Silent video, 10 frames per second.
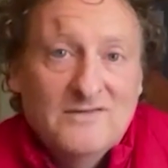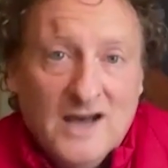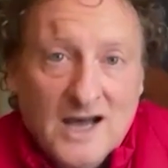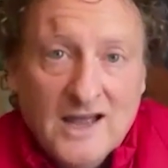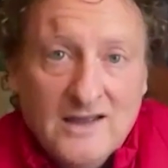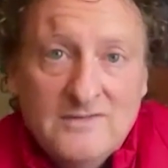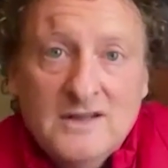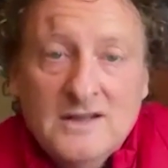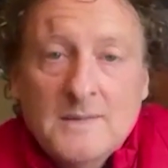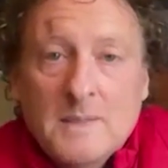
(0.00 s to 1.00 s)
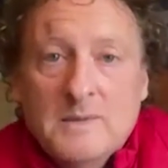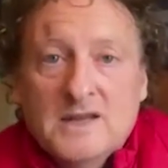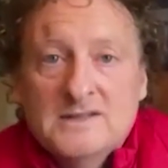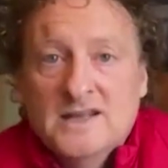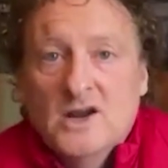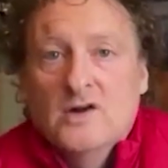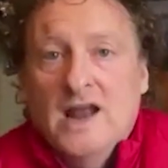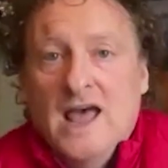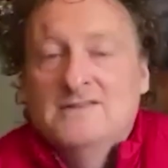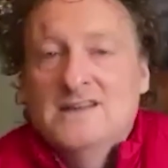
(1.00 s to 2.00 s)
5 because they don't
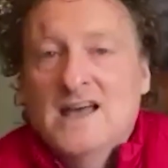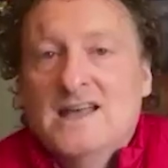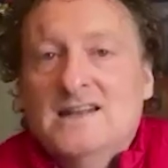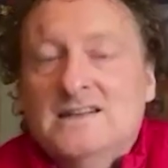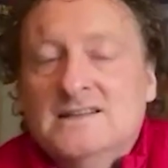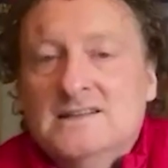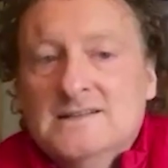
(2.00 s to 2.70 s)
have 10,